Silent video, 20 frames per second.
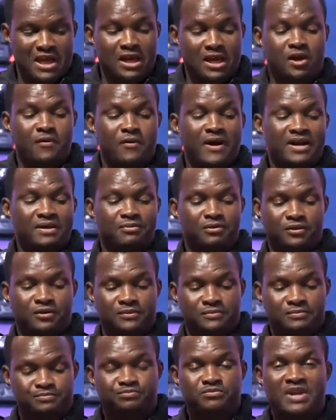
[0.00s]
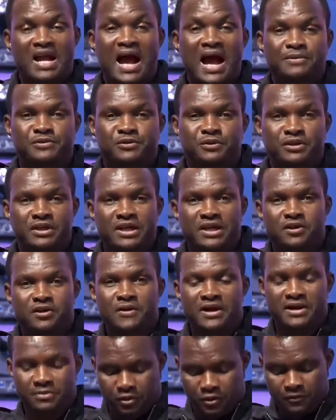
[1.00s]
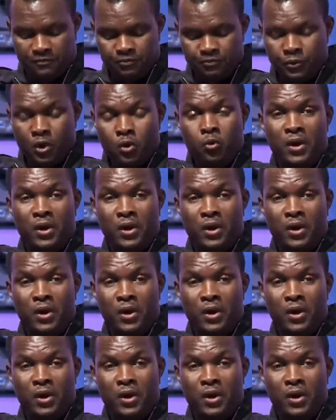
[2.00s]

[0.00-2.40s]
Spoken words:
Incredible. Absolutely incredible.